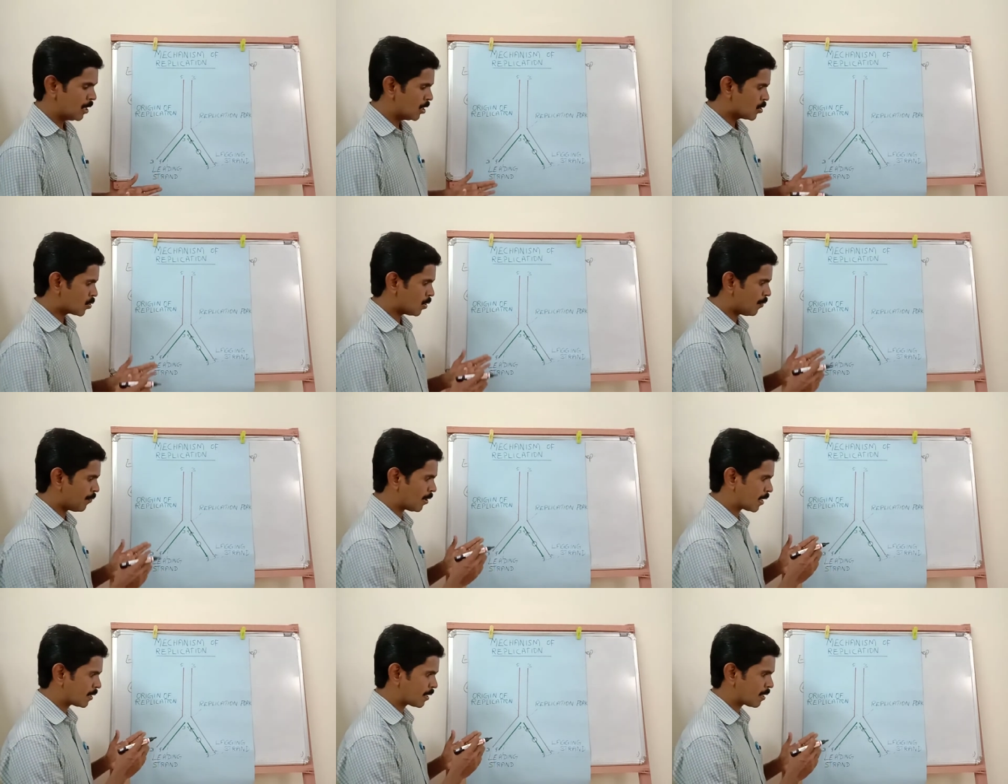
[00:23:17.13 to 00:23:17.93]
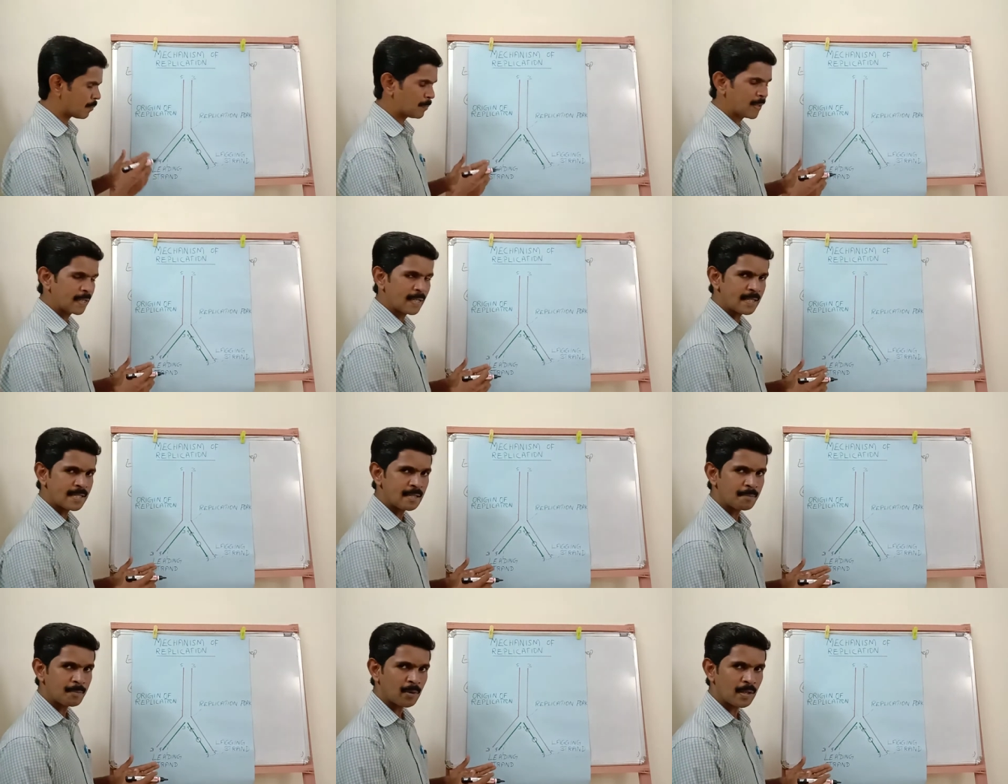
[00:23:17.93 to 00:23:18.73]
So for the
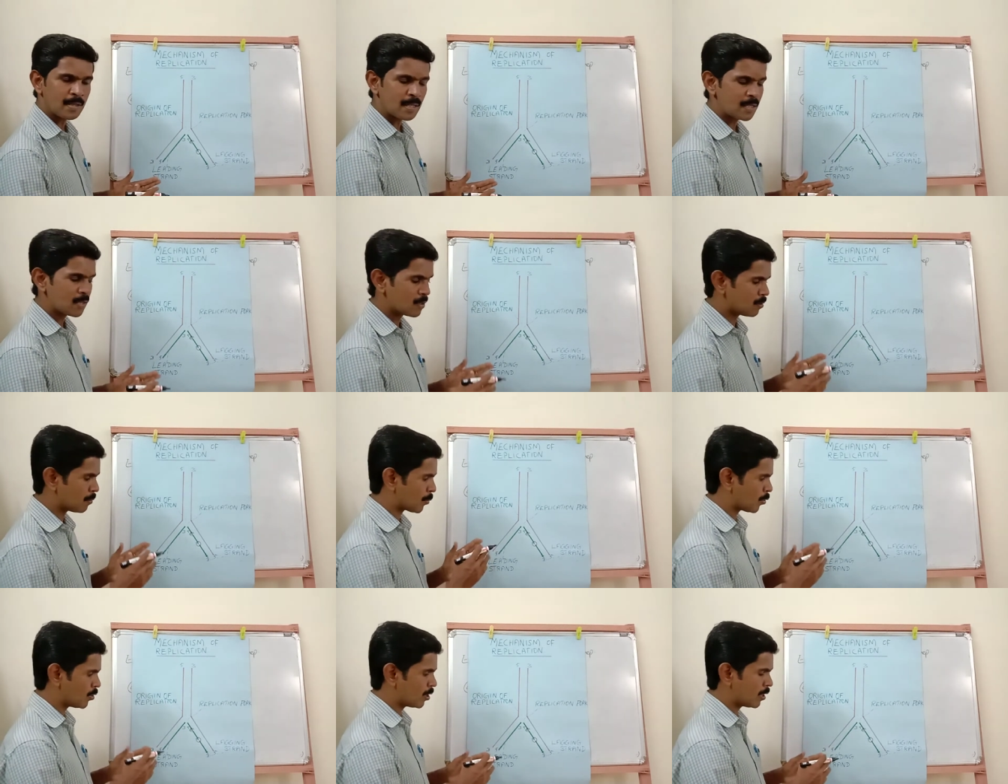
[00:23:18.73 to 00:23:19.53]
replication process to